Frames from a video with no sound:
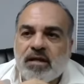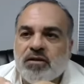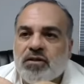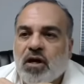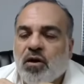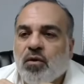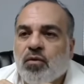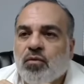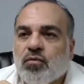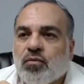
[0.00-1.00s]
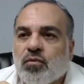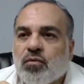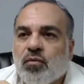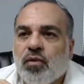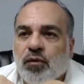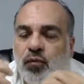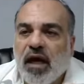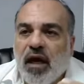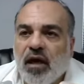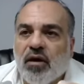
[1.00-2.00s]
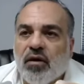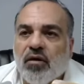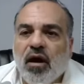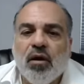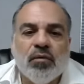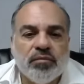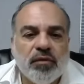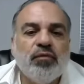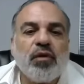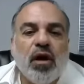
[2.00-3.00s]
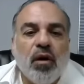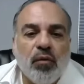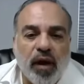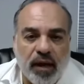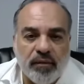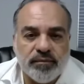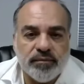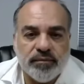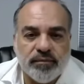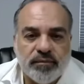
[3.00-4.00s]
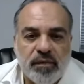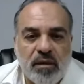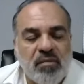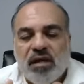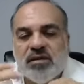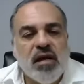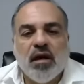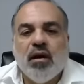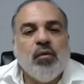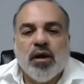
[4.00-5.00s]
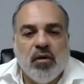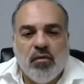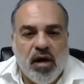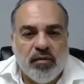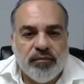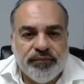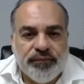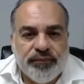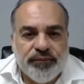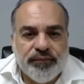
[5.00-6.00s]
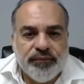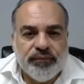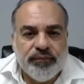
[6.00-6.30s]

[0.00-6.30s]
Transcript: So what we hear, oh, it will go away, but it's not going away. Mm-hmm.